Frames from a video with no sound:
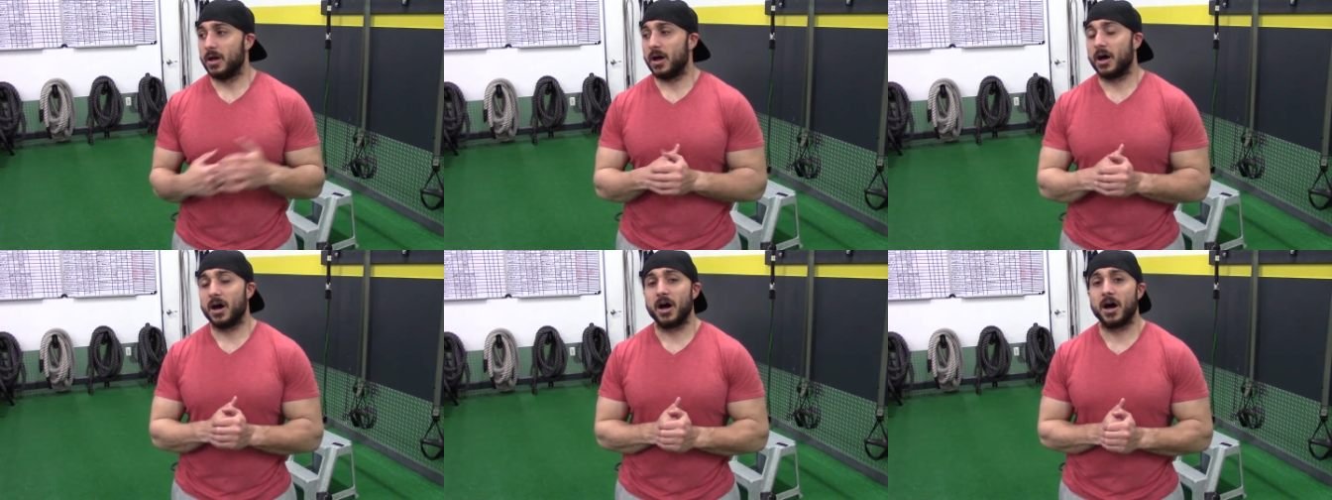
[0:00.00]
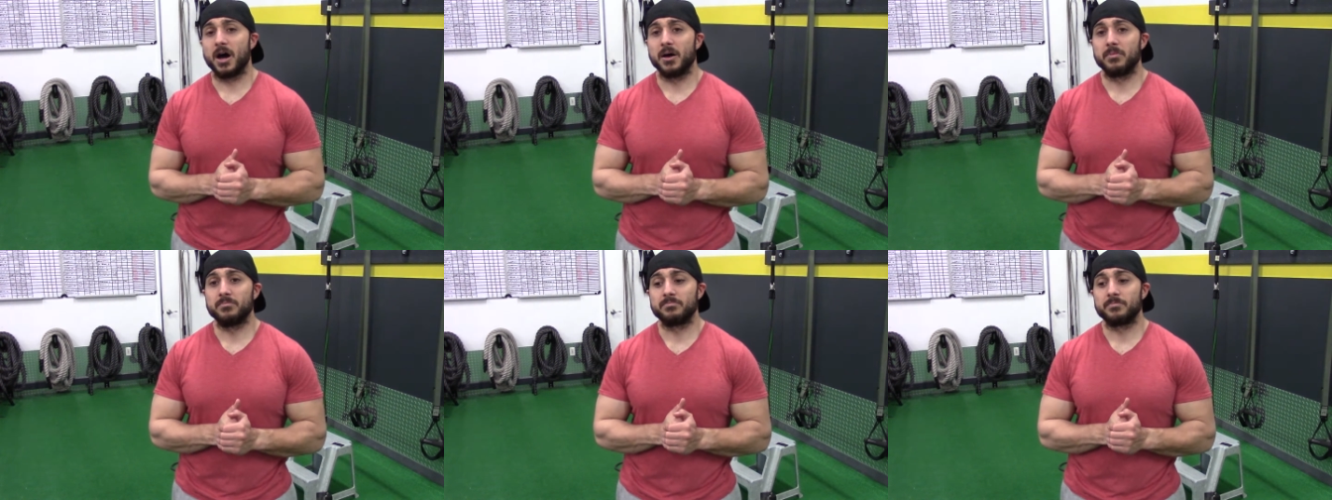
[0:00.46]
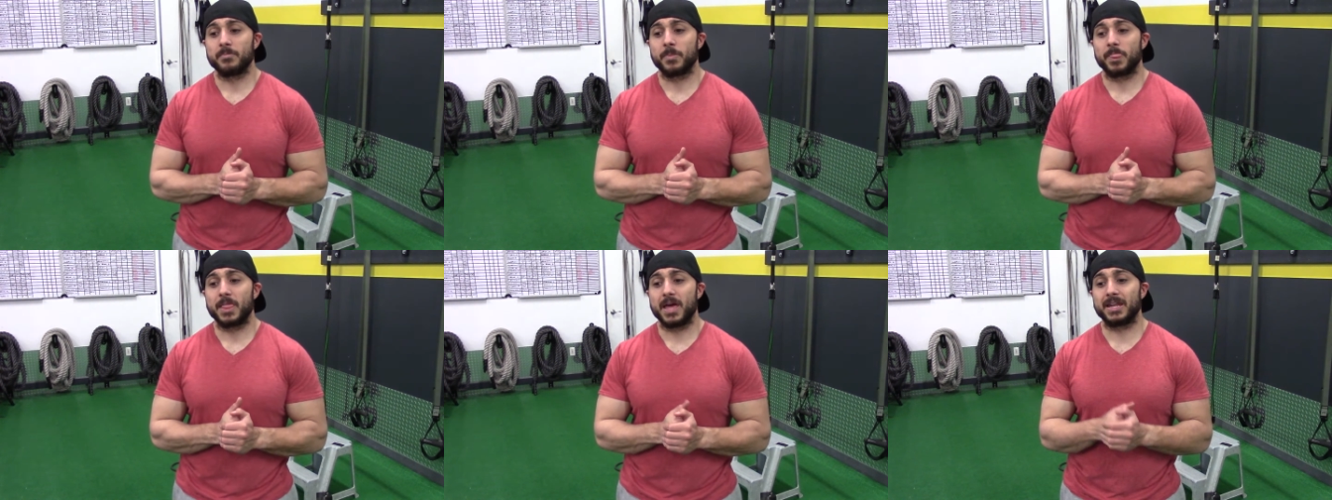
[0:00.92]
And
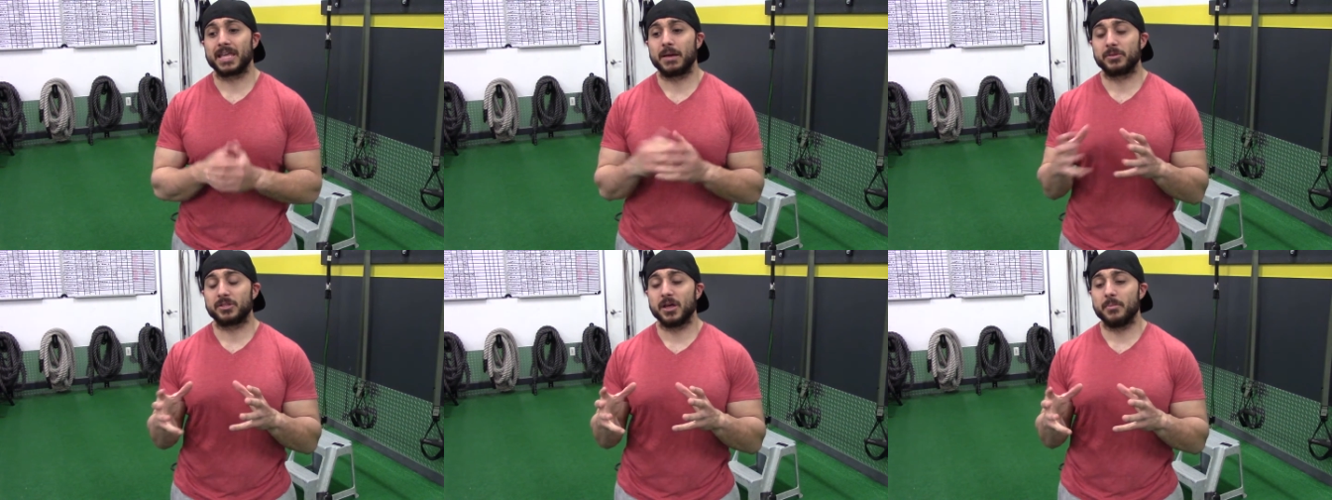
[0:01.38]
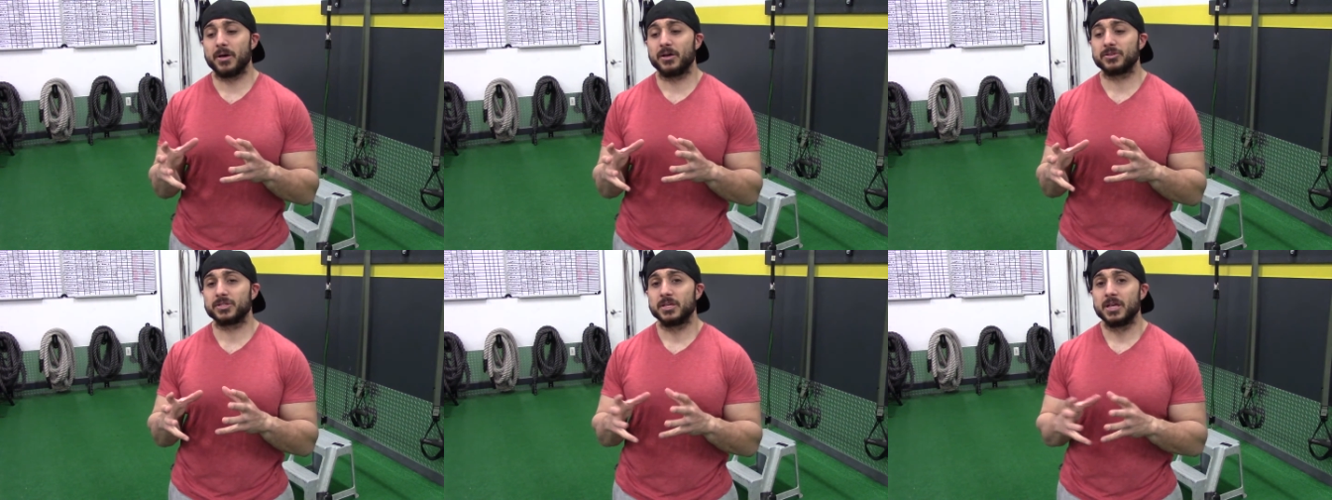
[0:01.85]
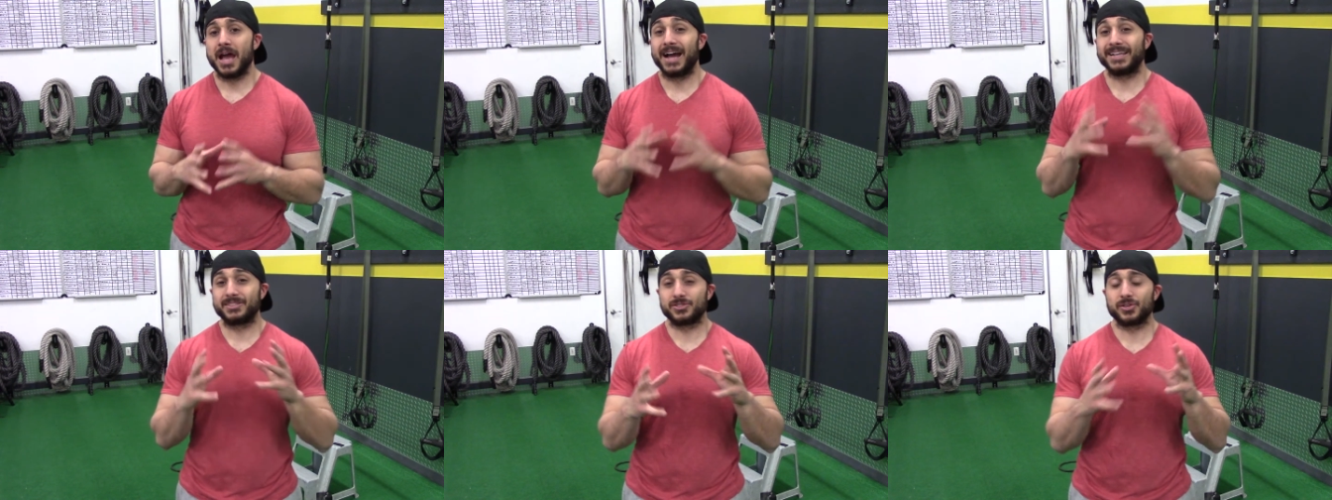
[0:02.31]
again, with dumbbells,
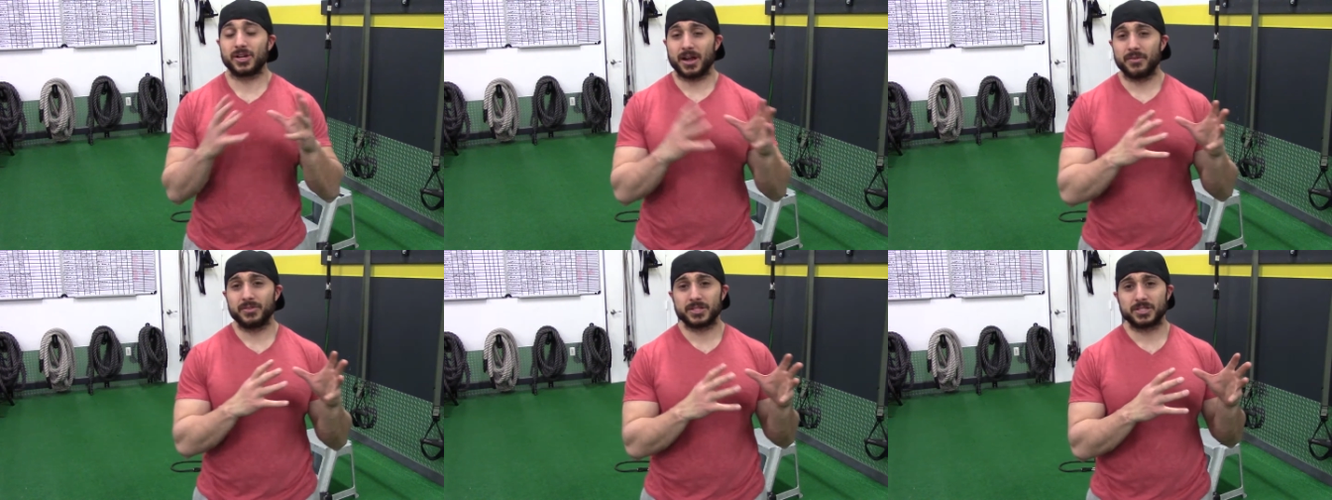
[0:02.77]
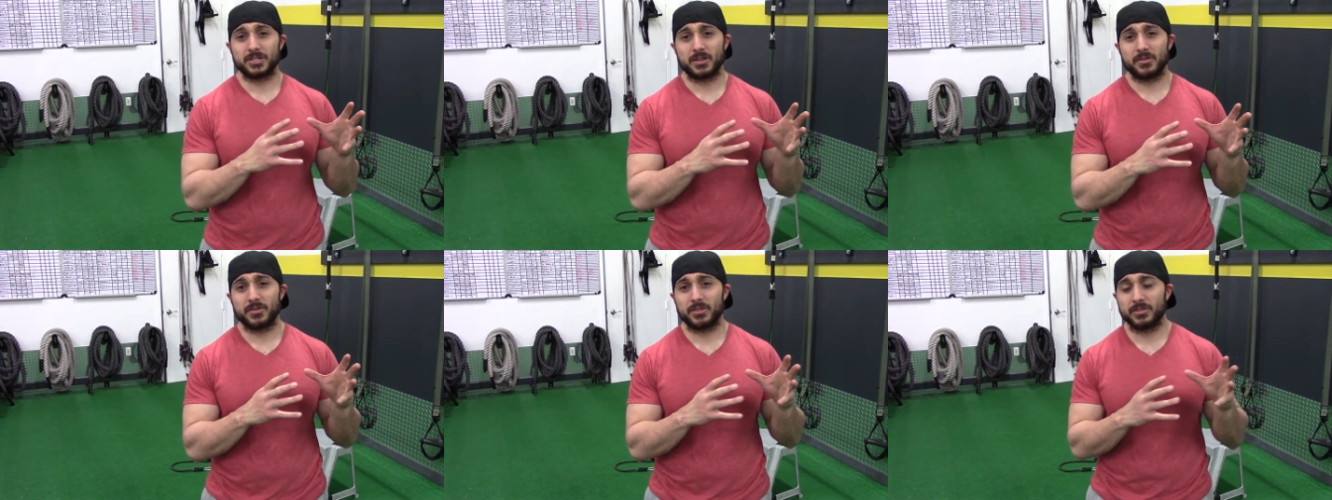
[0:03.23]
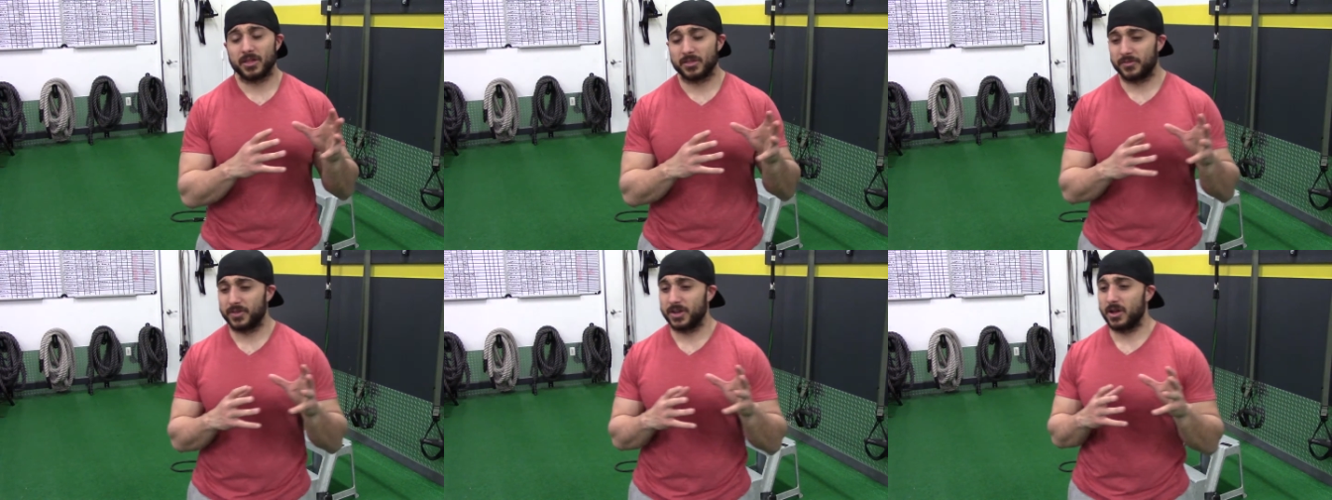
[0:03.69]
I cover this in
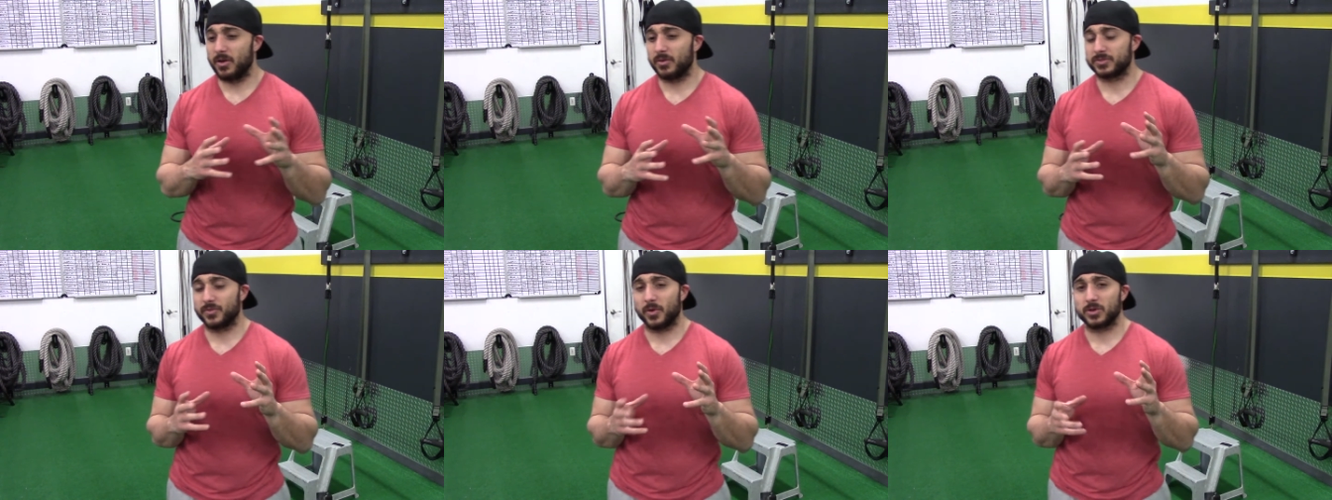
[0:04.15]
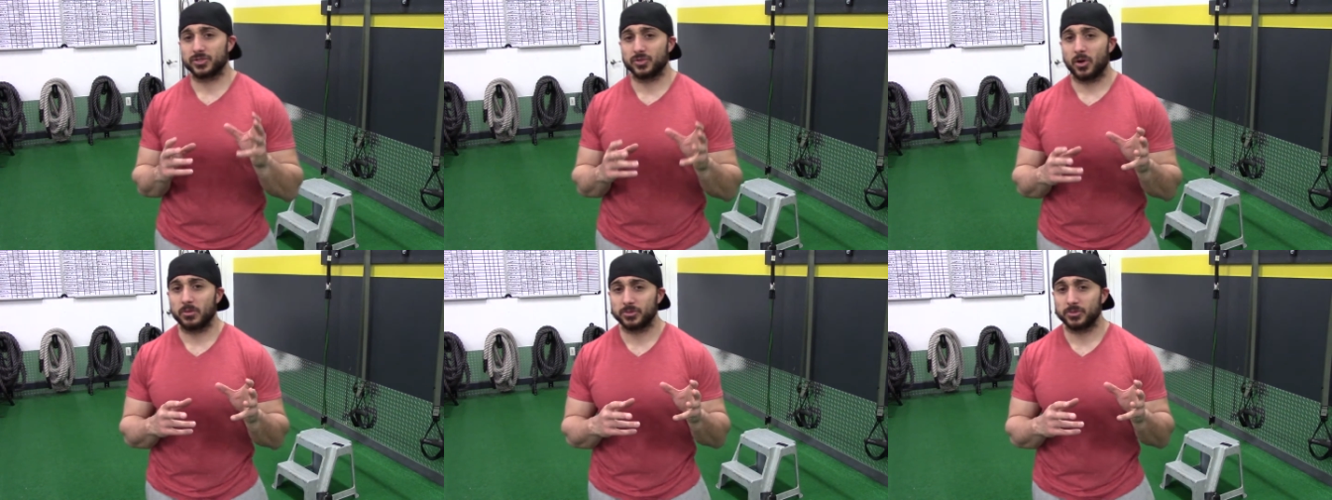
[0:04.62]
another video as far as arm